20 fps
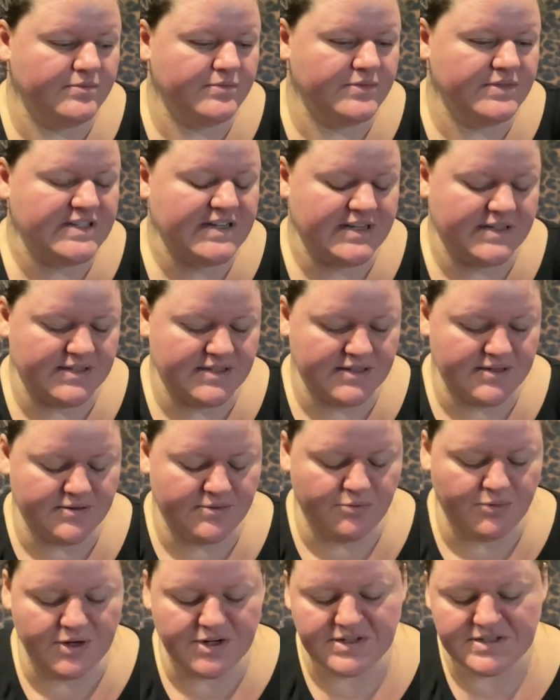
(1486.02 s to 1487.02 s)
tend to
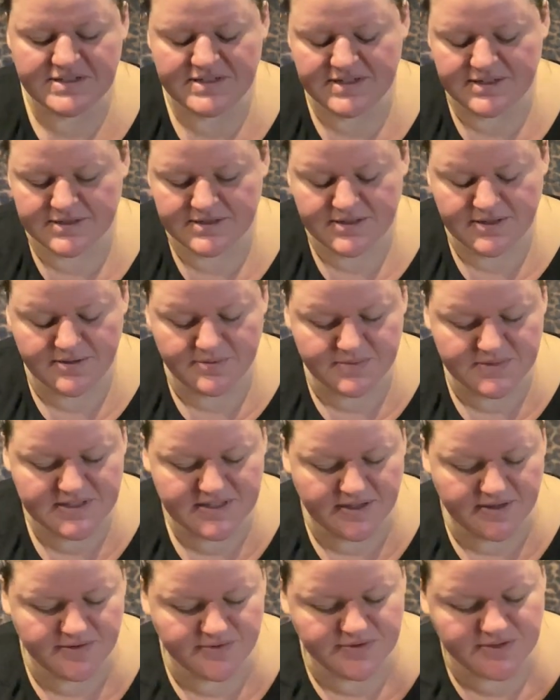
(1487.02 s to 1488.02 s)
want to stick to
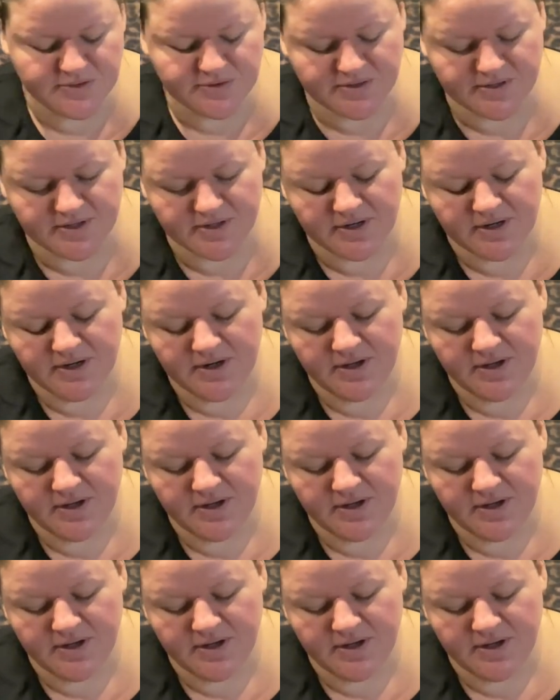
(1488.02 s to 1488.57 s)
themselves, or